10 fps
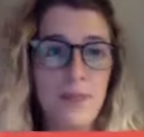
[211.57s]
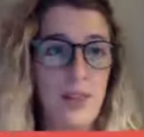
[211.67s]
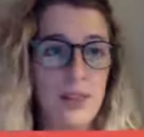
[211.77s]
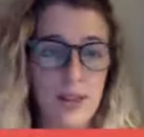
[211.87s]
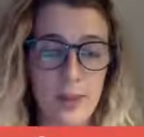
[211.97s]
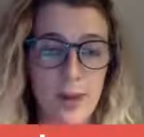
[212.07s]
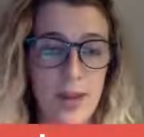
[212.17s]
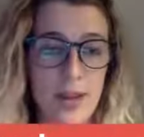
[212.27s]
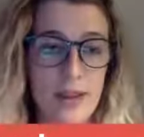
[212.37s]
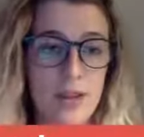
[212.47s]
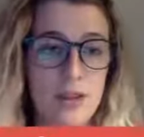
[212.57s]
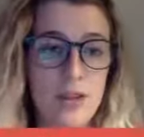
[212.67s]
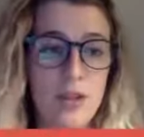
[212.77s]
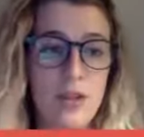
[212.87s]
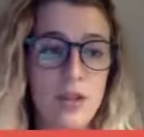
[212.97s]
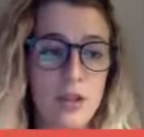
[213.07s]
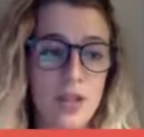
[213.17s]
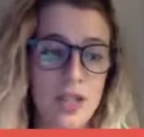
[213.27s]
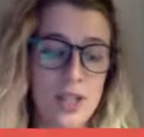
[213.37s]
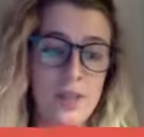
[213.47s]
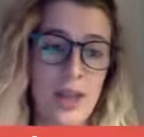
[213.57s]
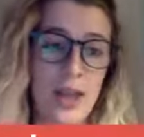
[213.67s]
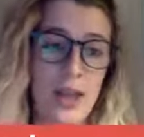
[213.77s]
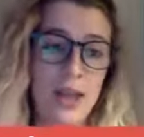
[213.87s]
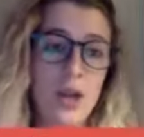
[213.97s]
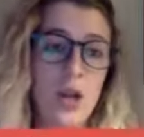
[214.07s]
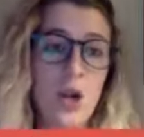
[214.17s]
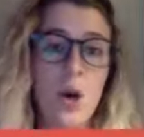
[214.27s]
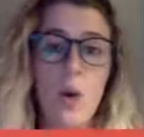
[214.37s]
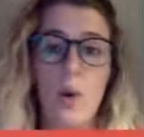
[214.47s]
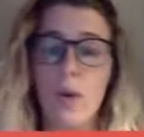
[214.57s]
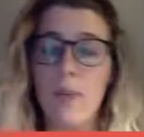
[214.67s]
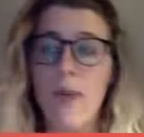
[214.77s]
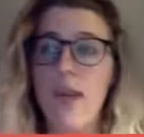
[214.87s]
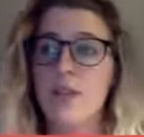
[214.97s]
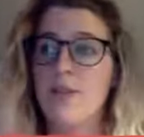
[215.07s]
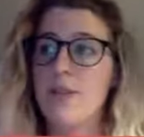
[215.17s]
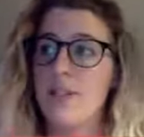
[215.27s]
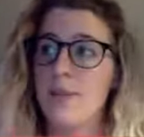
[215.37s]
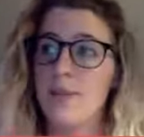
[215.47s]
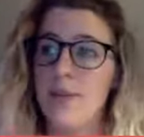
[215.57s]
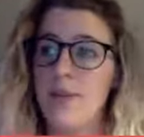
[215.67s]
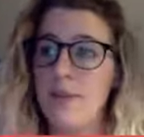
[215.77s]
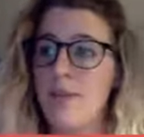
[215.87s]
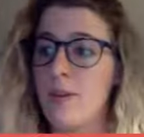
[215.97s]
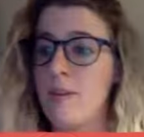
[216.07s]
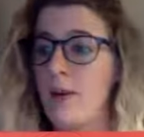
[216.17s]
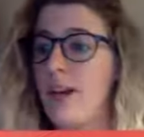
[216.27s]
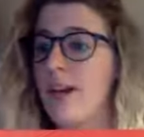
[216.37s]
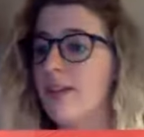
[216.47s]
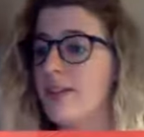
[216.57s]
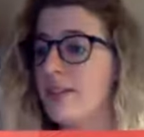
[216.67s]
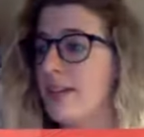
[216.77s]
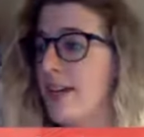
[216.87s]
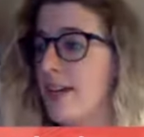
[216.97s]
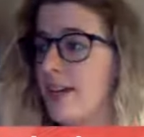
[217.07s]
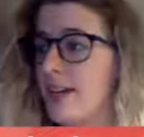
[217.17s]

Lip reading: like the Pancake Digital Solutions page, or a page for some of your favorite brands like